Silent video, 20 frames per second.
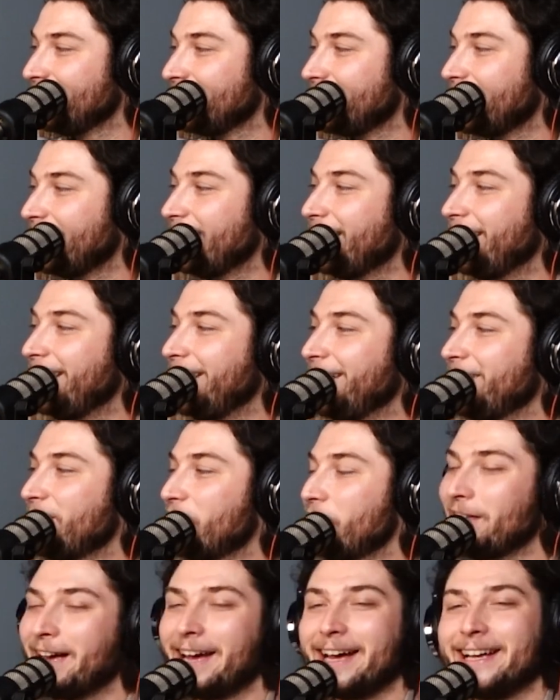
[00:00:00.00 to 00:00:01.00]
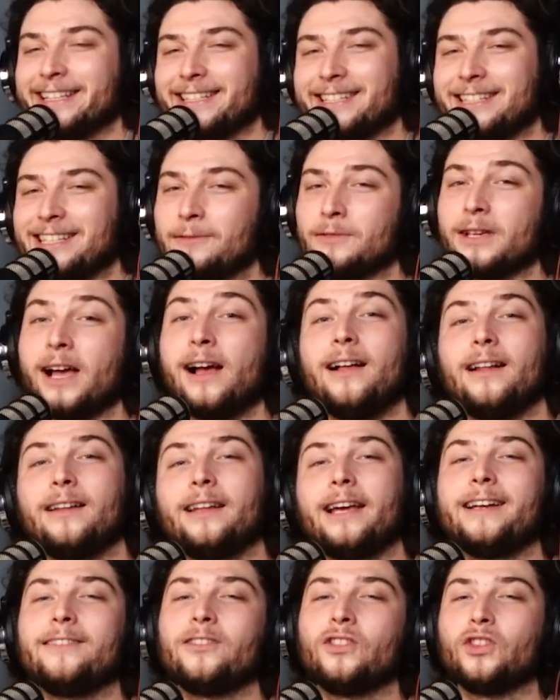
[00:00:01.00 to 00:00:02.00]
That that seems
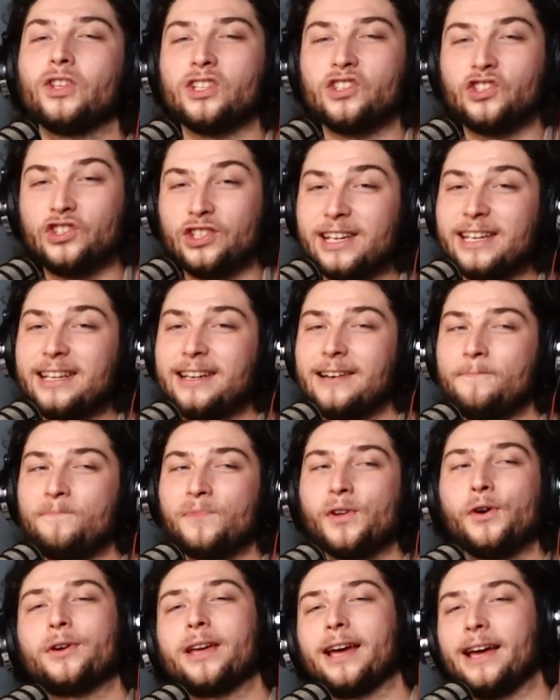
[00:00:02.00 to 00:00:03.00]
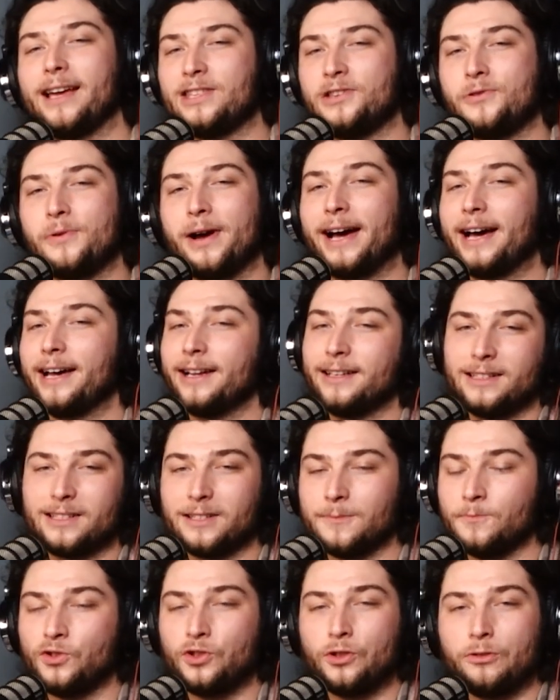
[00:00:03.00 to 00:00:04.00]
like the gin. Okay, you add
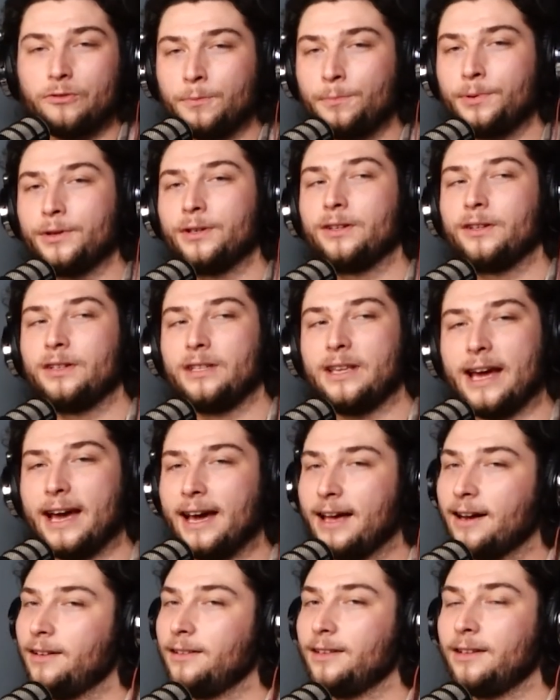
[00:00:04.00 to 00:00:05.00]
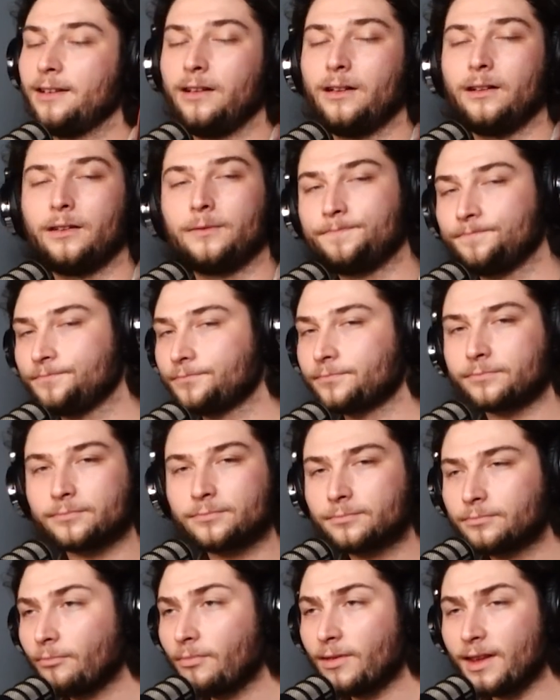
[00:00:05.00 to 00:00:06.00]
some juniper, you add a little
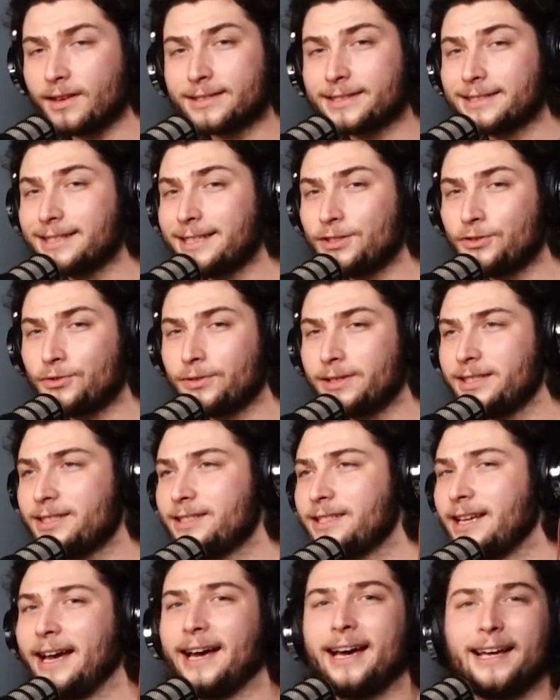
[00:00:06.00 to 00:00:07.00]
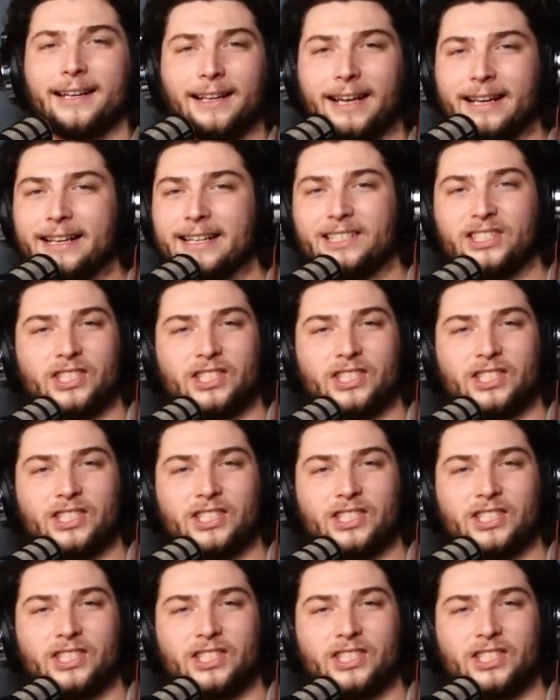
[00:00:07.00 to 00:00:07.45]
citrus, you add like a